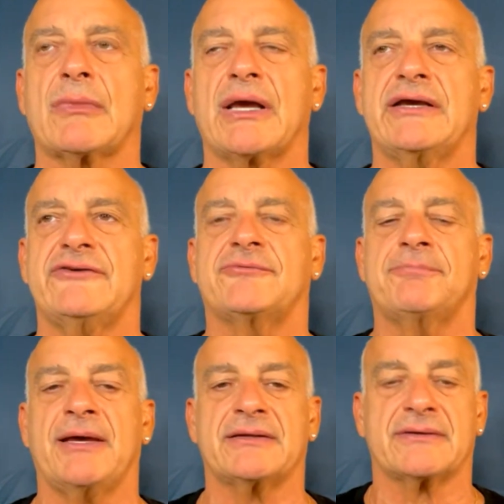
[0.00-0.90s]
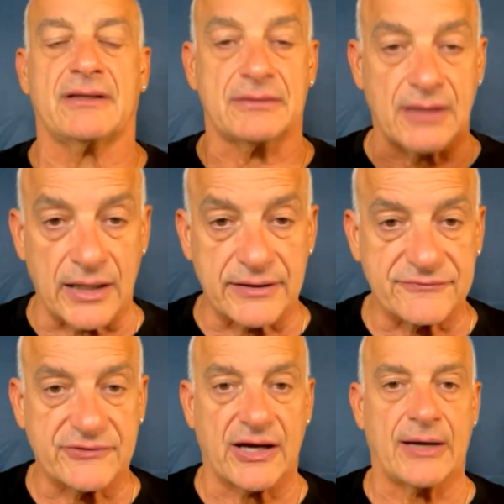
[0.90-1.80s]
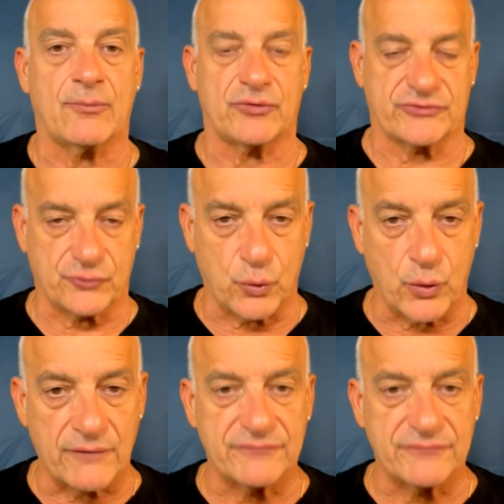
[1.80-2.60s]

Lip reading: He spent a lot of time with 12